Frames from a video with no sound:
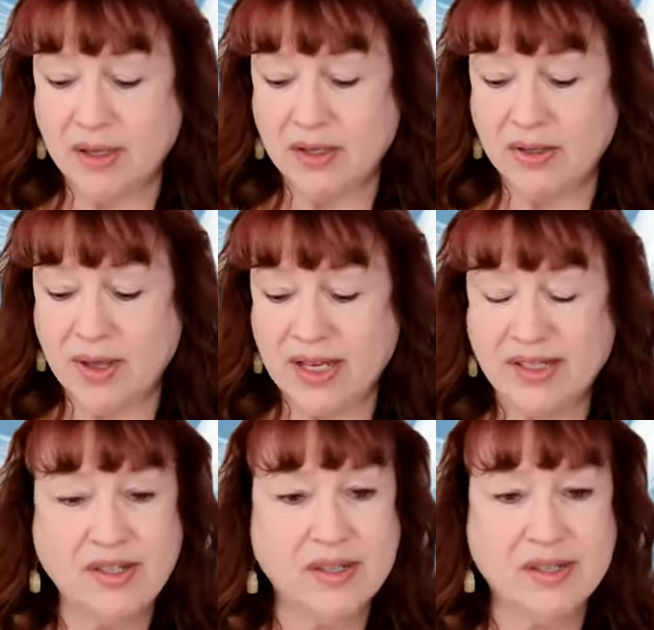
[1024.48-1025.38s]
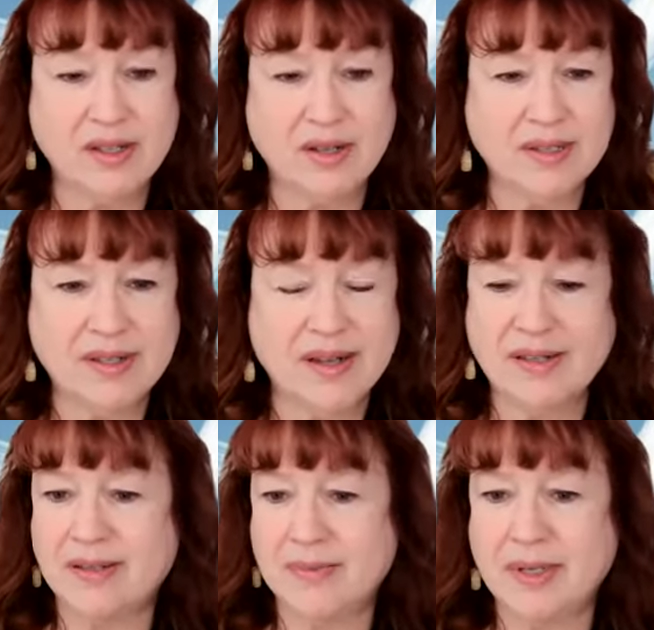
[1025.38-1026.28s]
So that's just, it's
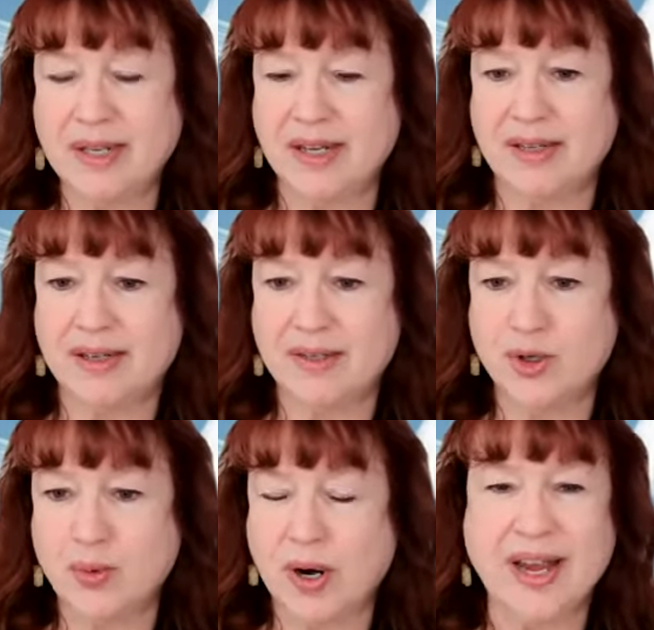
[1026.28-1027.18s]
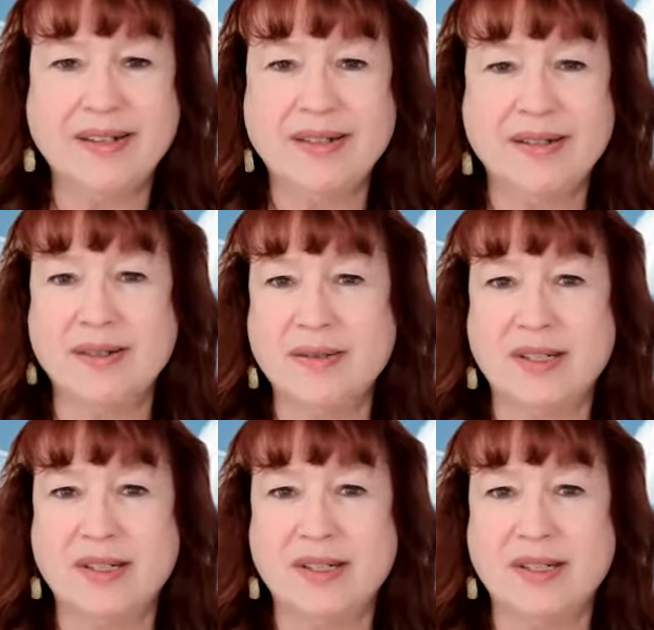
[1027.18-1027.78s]
not something I try to do.